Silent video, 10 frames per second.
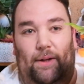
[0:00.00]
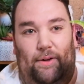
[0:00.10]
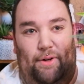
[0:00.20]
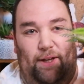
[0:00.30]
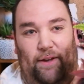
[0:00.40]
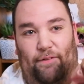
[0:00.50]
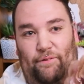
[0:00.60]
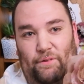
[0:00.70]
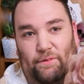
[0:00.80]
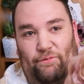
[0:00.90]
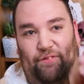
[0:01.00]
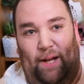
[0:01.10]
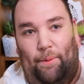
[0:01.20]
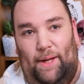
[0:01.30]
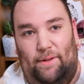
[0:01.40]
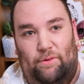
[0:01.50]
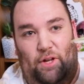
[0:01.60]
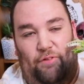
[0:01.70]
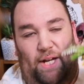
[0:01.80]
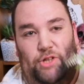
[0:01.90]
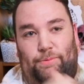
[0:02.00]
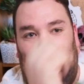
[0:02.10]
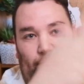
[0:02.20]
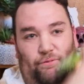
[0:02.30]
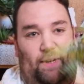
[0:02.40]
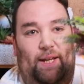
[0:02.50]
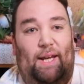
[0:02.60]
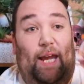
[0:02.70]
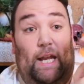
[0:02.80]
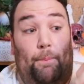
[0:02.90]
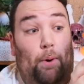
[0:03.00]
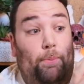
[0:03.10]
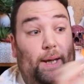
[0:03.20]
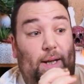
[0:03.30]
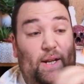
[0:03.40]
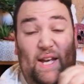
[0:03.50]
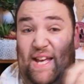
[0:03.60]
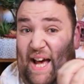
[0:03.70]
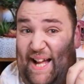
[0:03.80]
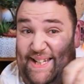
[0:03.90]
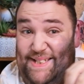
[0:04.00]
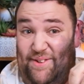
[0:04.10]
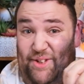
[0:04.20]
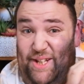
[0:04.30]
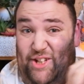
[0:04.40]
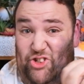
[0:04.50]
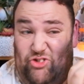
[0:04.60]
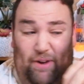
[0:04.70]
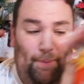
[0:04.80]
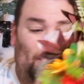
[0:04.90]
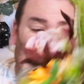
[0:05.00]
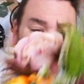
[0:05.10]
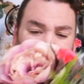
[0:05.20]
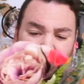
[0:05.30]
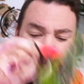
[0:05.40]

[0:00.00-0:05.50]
like flower arrangement thing in a pumpkin, and it's like ceramic.